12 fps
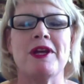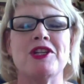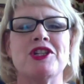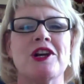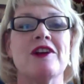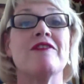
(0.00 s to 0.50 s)
a
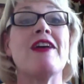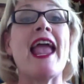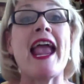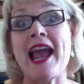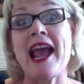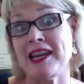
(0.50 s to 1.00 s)
picture of
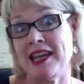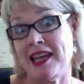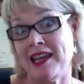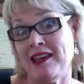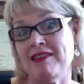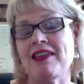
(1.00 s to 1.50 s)

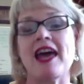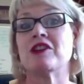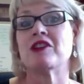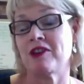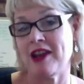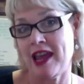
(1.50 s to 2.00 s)
Annie. That
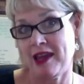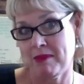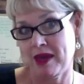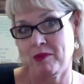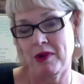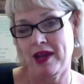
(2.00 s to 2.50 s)
is her
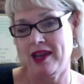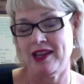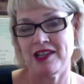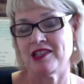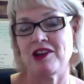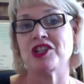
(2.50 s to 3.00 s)
name, by the
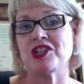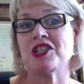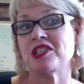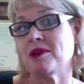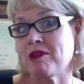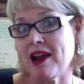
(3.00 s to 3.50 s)
way. It's not
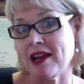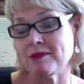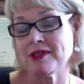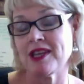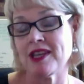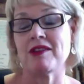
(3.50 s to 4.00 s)
just some
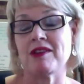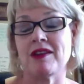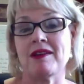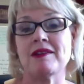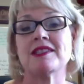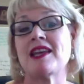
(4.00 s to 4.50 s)
random
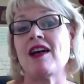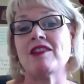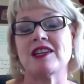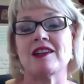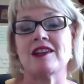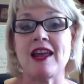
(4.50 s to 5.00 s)

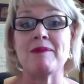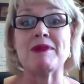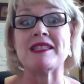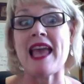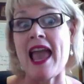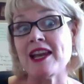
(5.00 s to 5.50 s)
skeleton. Her
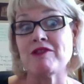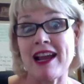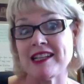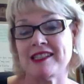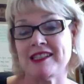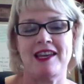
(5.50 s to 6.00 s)
name is
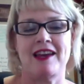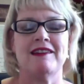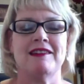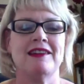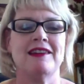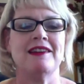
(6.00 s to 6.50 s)

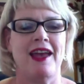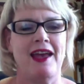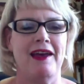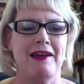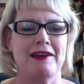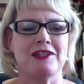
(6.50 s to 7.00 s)
Anorexia,
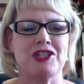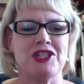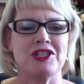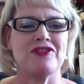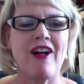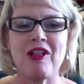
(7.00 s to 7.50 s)
and
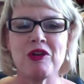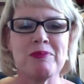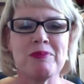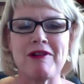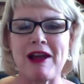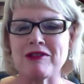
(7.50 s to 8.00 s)
she's
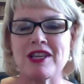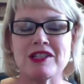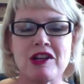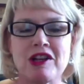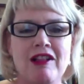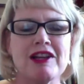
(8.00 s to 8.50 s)
followed me around
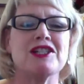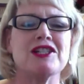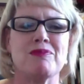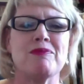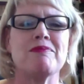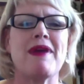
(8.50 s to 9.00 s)
since
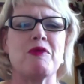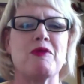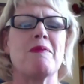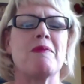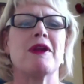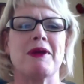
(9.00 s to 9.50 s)
college, and maybe
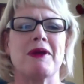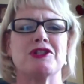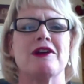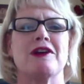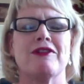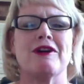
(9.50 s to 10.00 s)
we'll put a
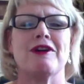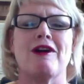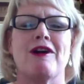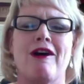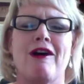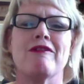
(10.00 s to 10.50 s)
picture of
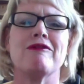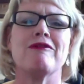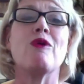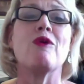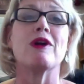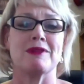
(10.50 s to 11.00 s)
her on the
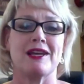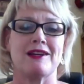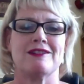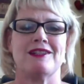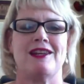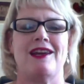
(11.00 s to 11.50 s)
forum
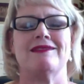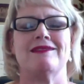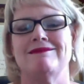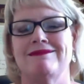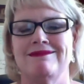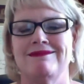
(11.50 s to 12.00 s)
later today.